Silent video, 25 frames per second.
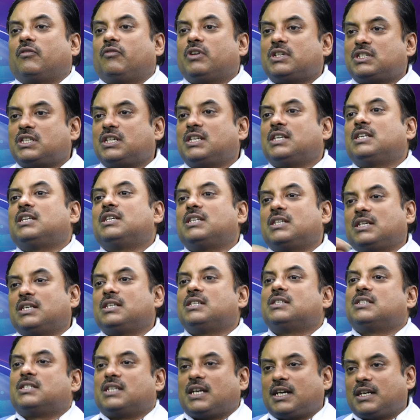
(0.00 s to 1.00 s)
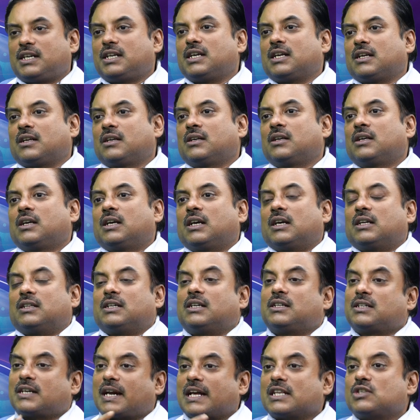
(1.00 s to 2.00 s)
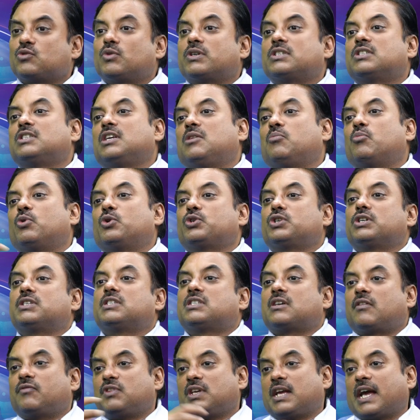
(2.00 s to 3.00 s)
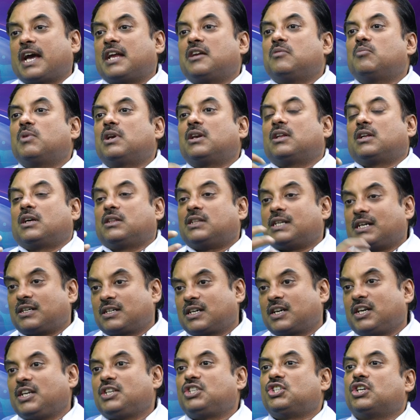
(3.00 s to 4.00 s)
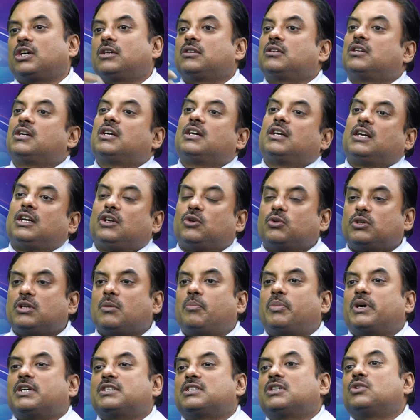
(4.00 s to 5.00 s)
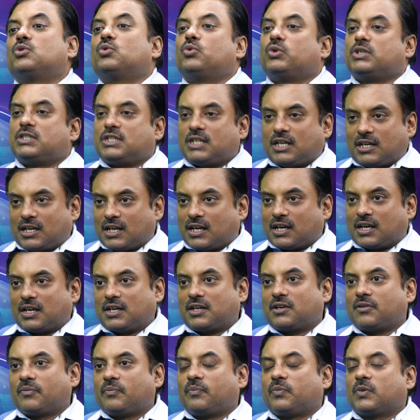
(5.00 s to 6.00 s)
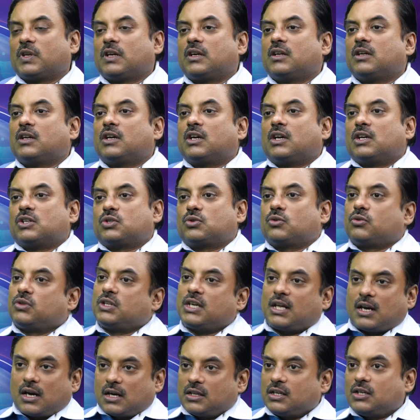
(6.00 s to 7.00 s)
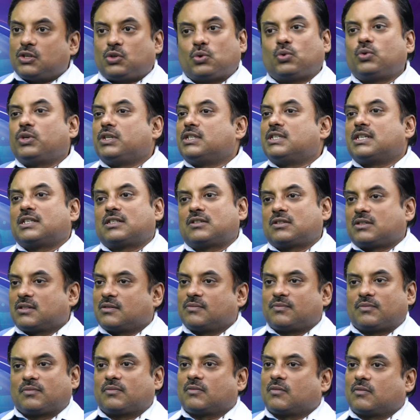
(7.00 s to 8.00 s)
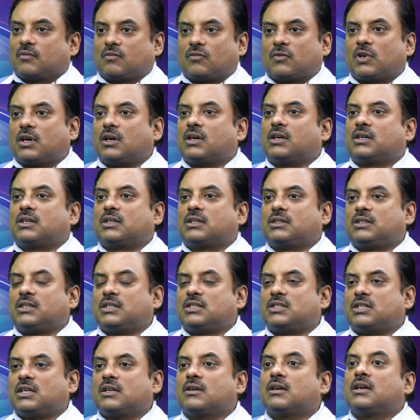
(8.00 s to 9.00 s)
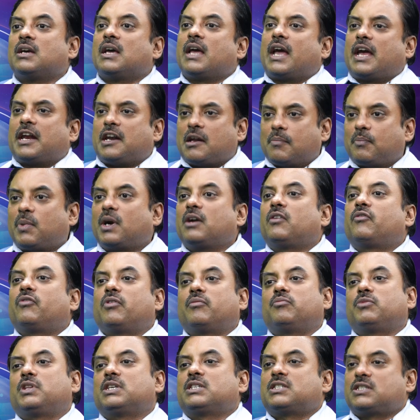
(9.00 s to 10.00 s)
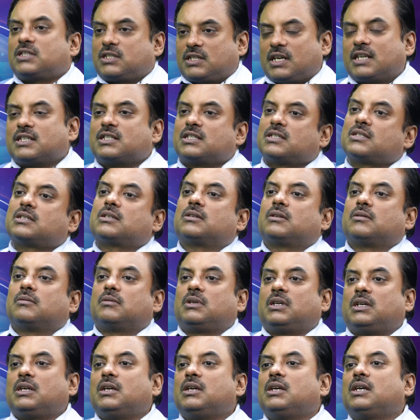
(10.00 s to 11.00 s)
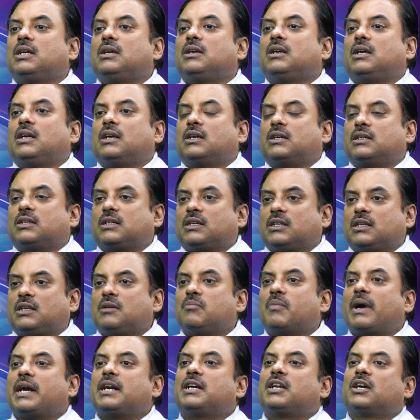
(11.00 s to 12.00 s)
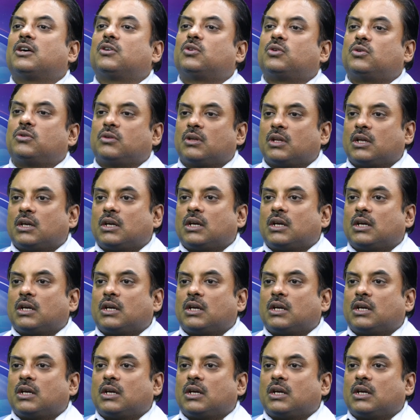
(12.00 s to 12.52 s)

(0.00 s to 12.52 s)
which he is eating, that transfers the emotions of the animal, of that creature, into the person who is eating it. So there are the two reasons, this thing. And apart from this, yes, he might have